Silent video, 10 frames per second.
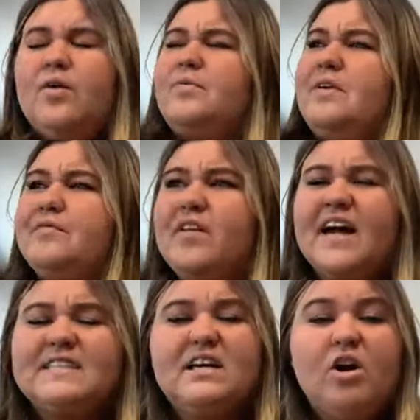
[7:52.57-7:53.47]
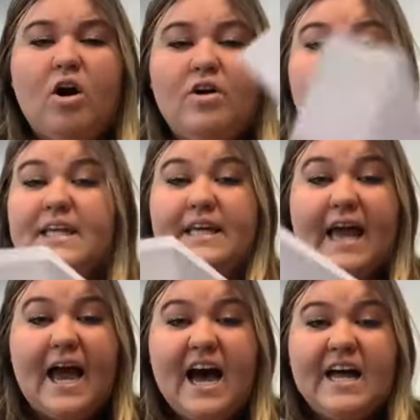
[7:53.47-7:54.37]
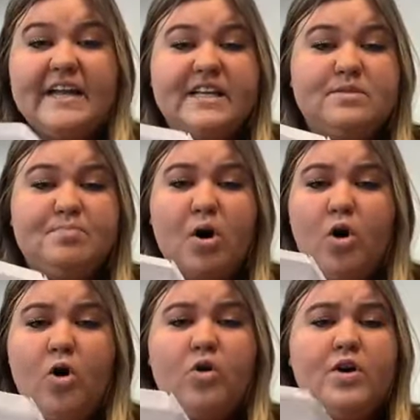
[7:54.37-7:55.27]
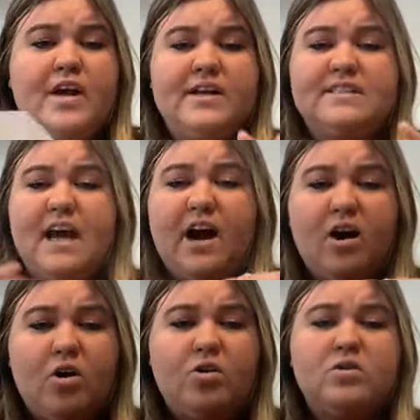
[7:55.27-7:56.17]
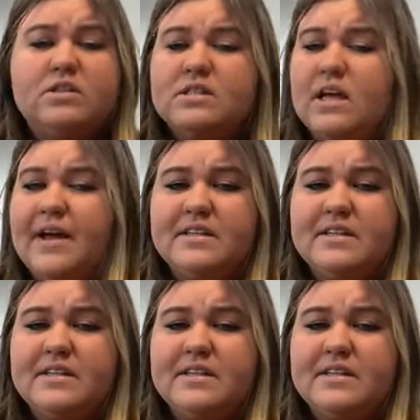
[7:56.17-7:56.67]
reflect on all that he had, his boat, his house,